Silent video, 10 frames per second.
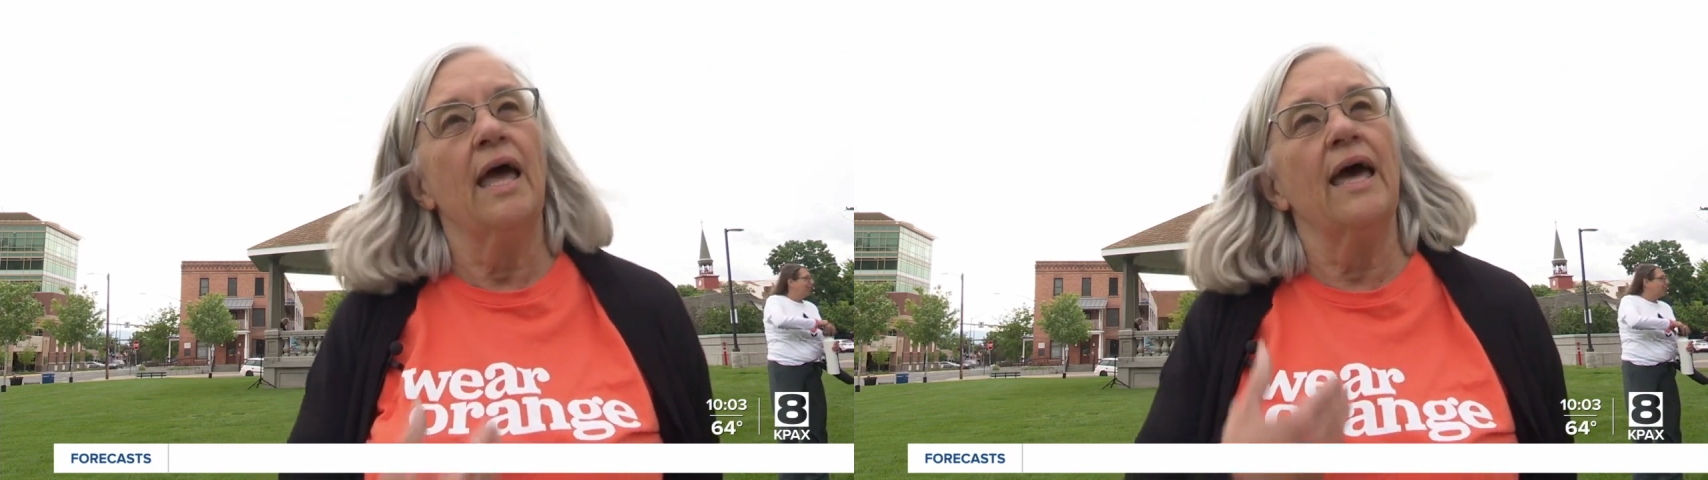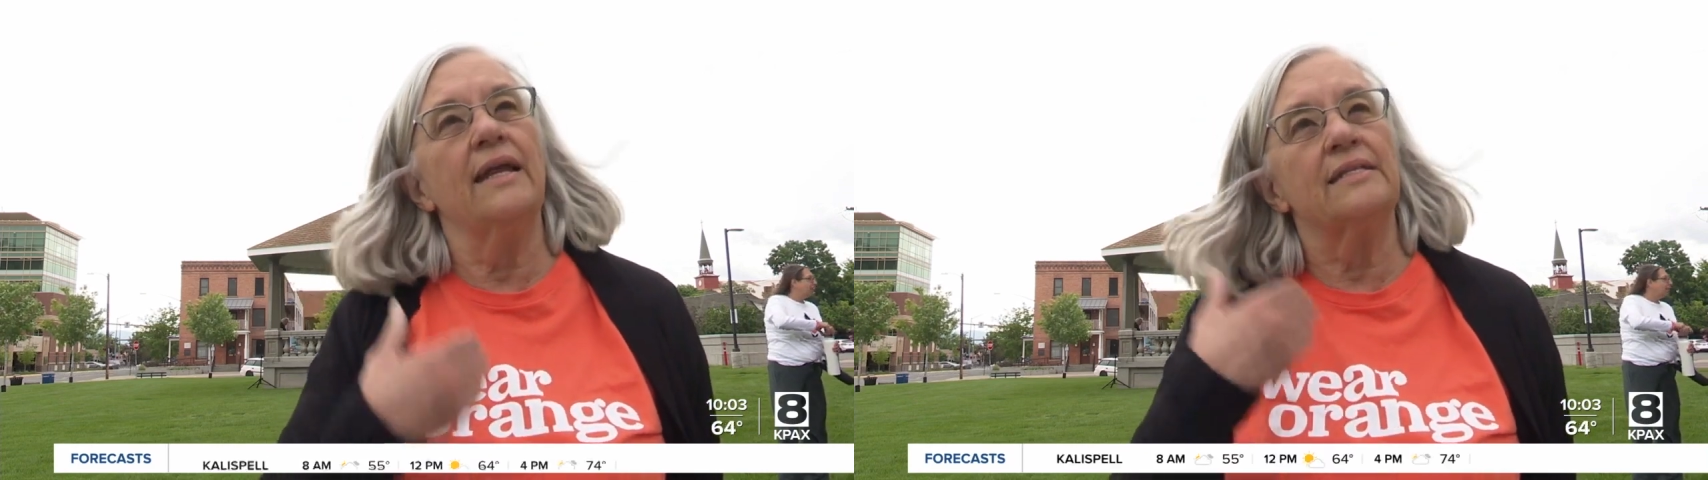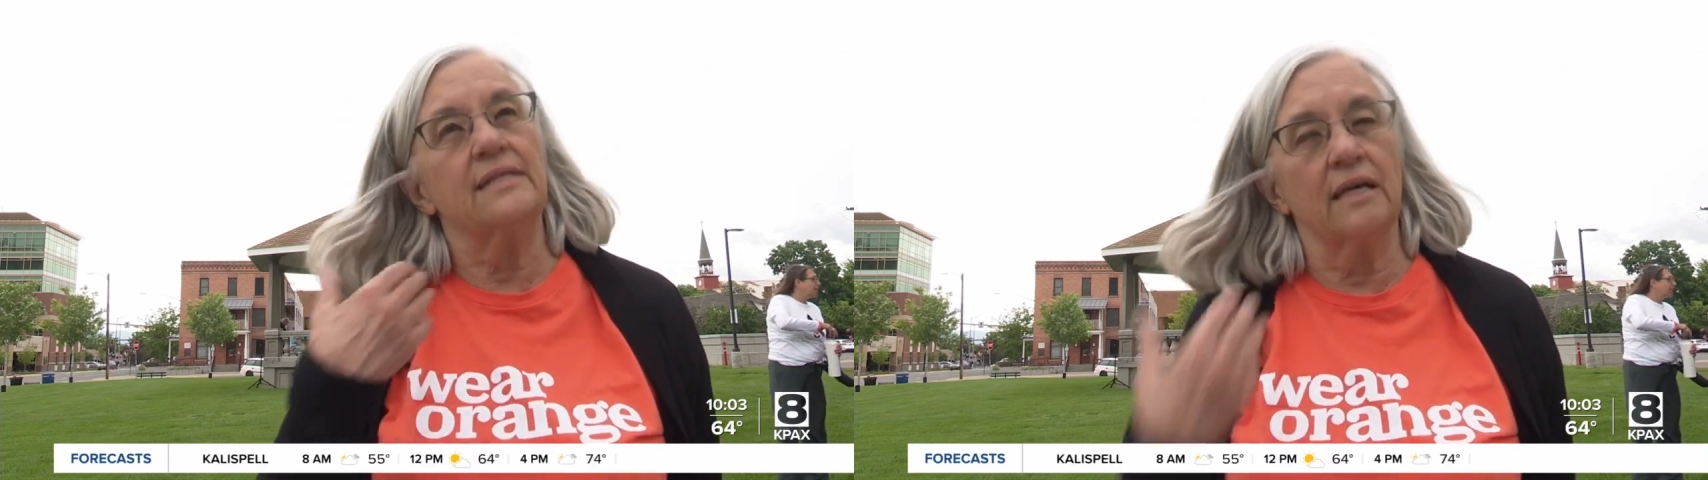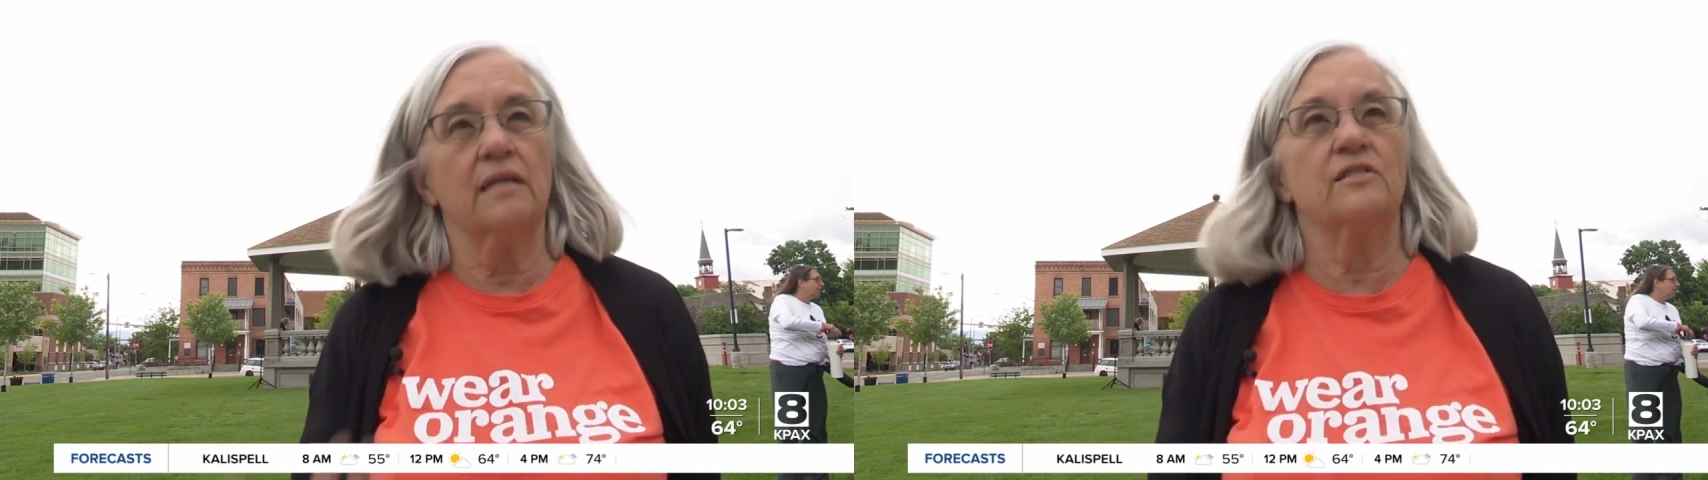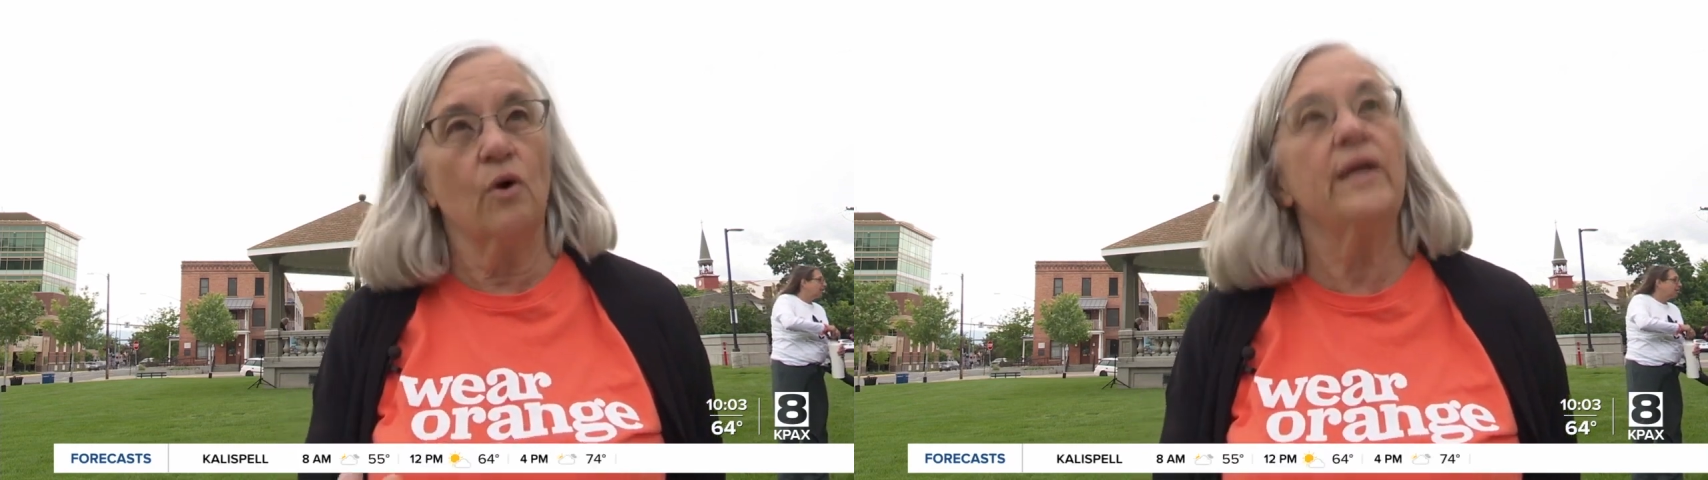And it's the,
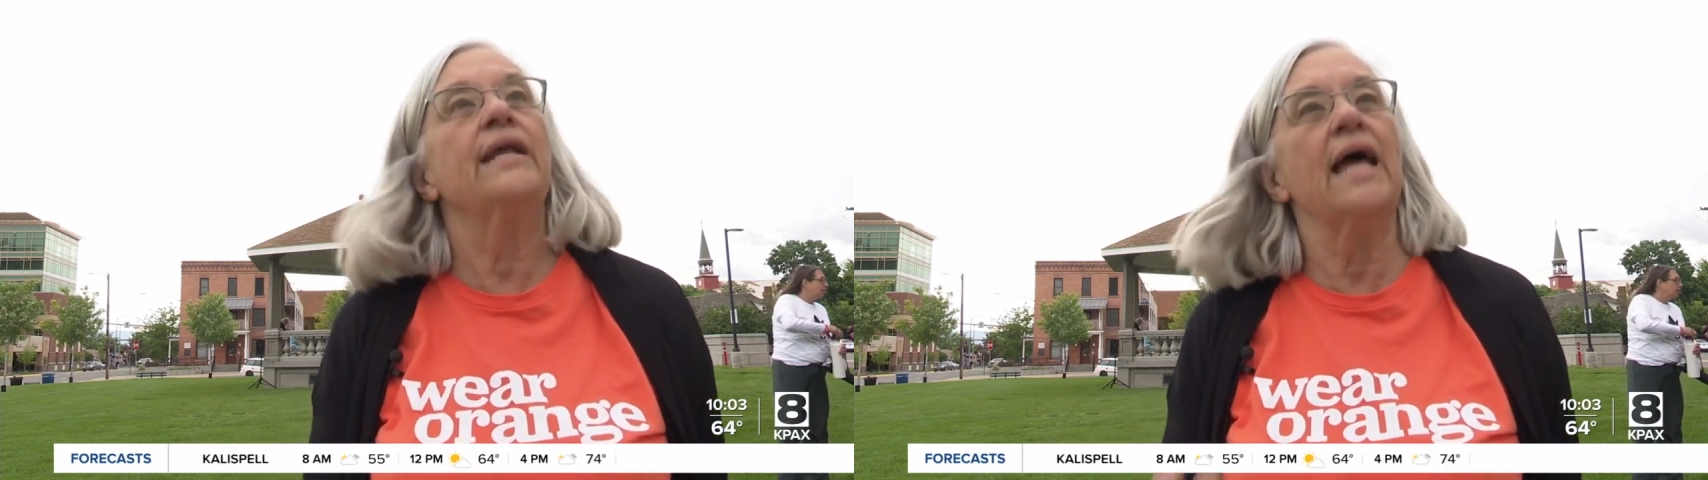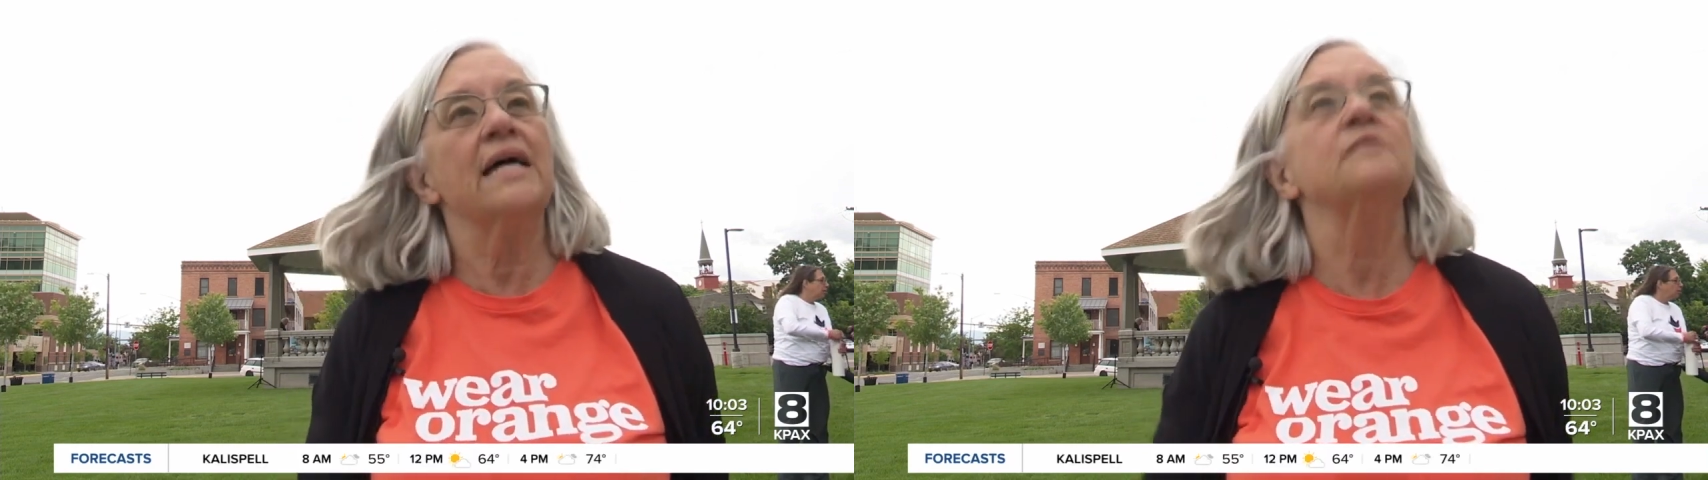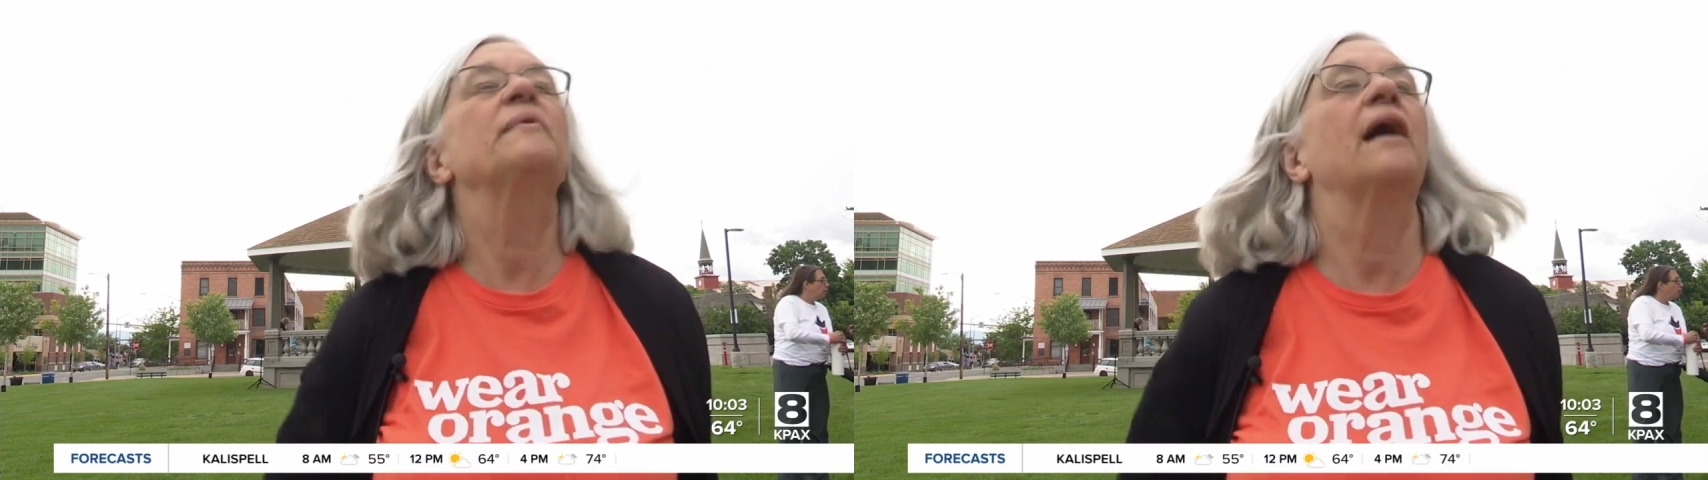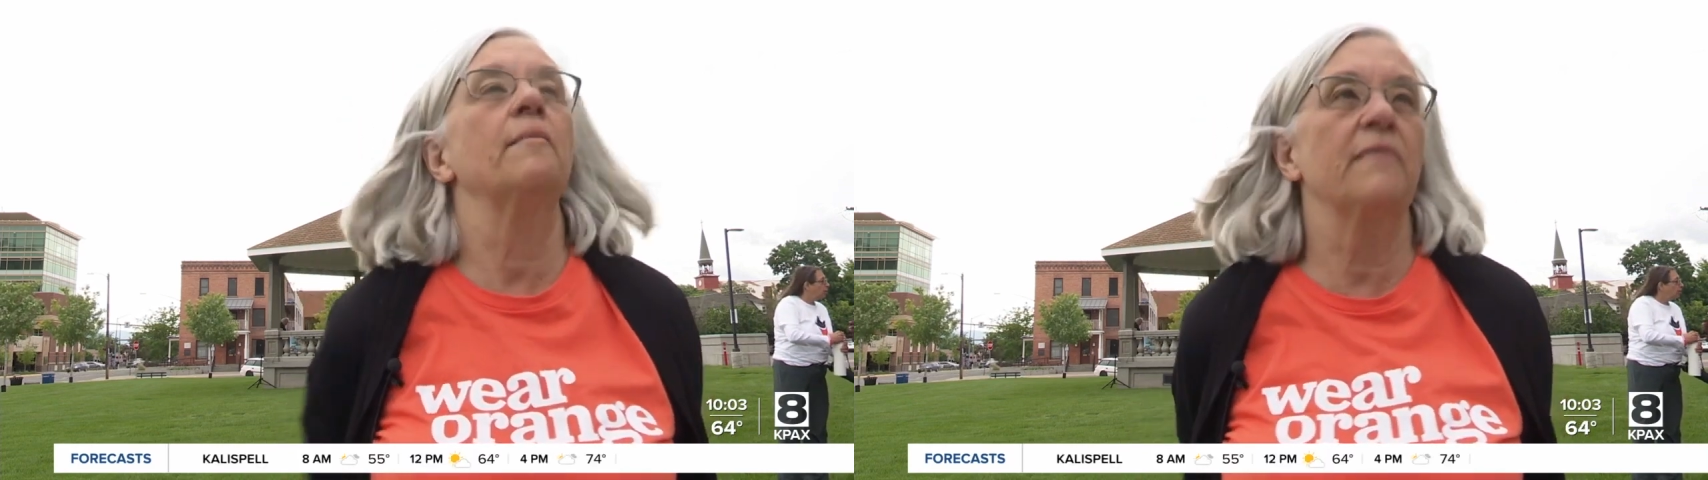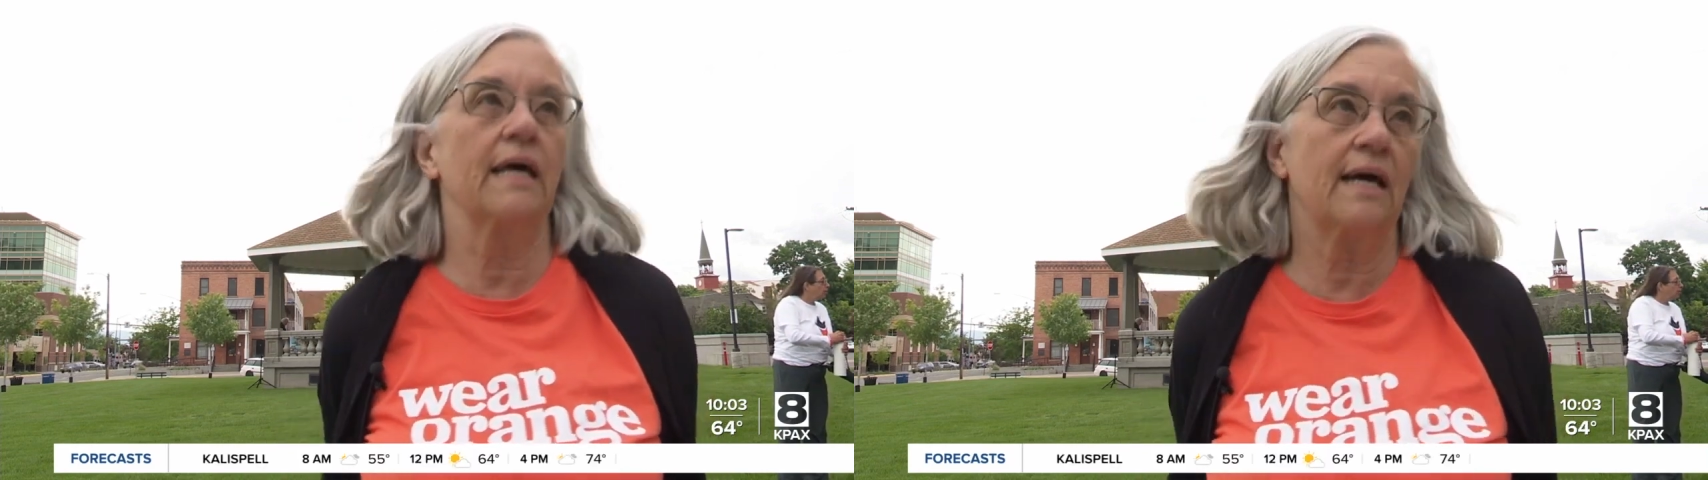so it has
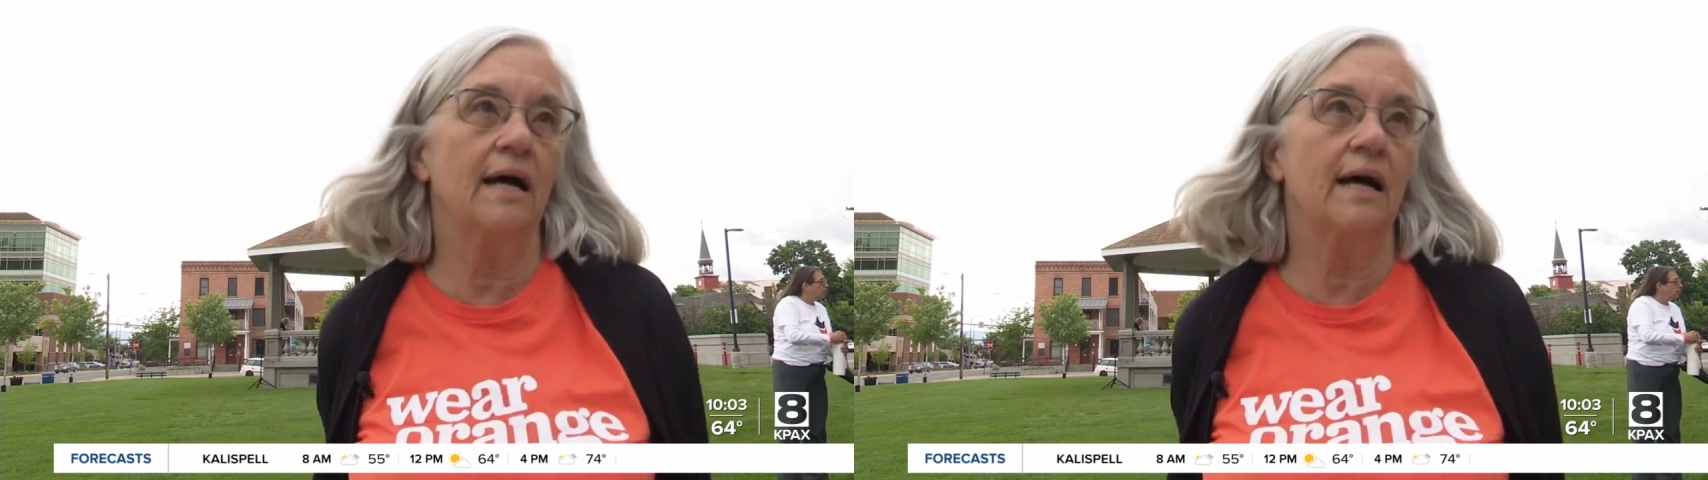become the